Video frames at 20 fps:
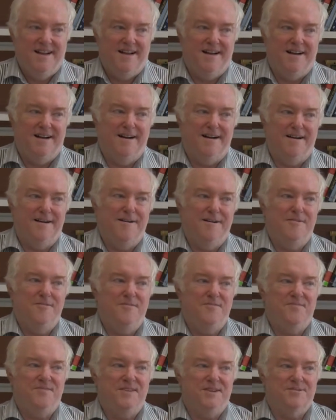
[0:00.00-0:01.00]

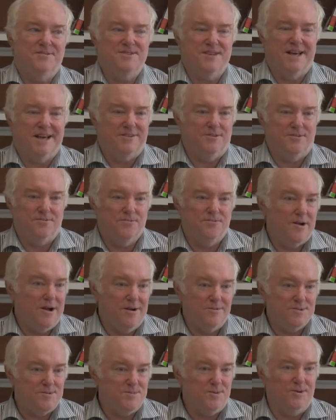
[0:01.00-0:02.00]
it was like the
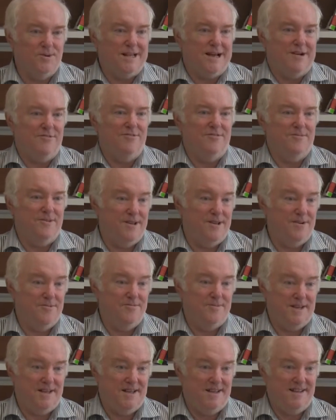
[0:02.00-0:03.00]
rug was pulled out from under
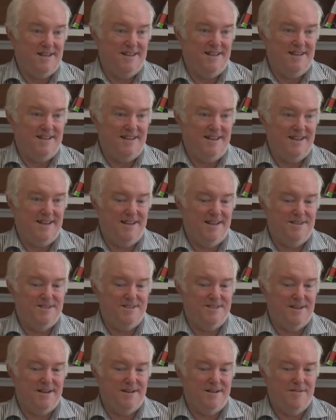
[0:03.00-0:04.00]
me,
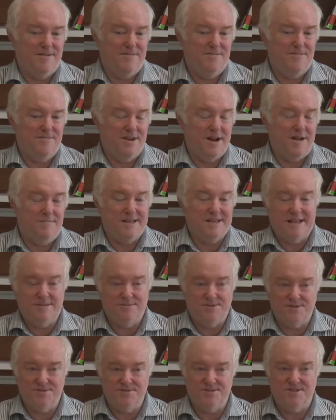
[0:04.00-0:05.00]
and you know, I
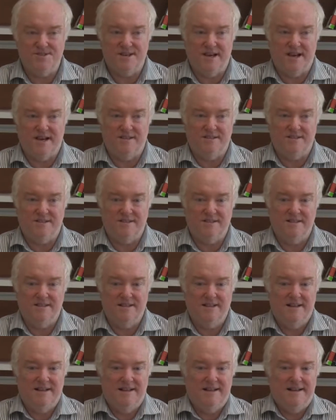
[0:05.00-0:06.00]
became suicidal.
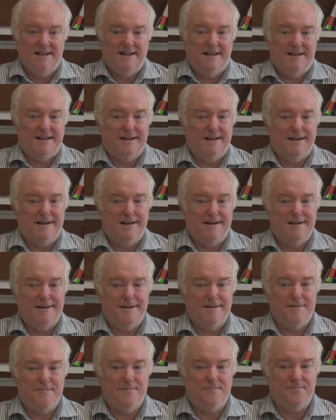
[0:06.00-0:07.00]

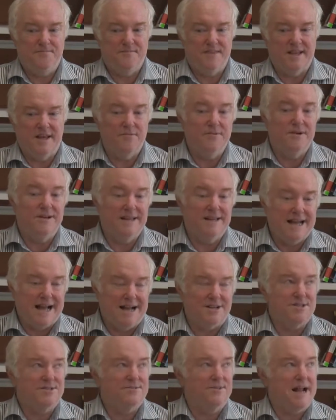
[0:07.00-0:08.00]
And really,
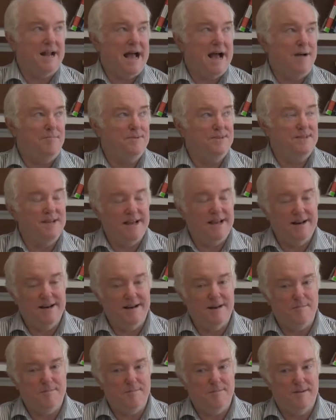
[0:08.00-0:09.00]
actually, what happened, I
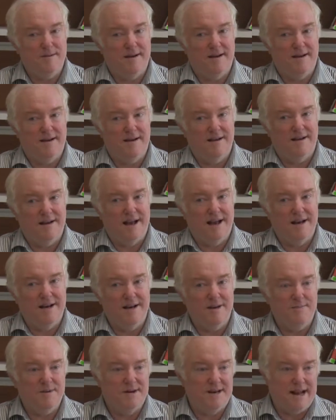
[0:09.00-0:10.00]
ended up
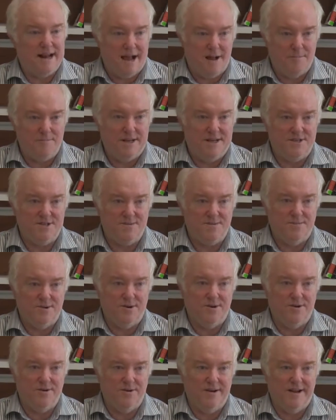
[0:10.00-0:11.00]
in an outpatient
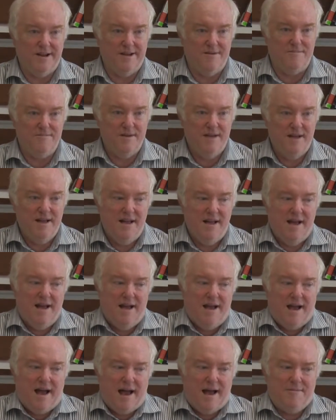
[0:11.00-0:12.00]
program.
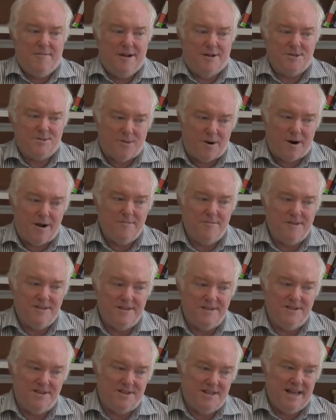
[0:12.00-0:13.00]
I mean, I was
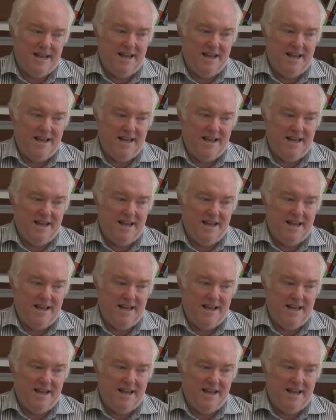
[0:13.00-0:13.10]
probably a good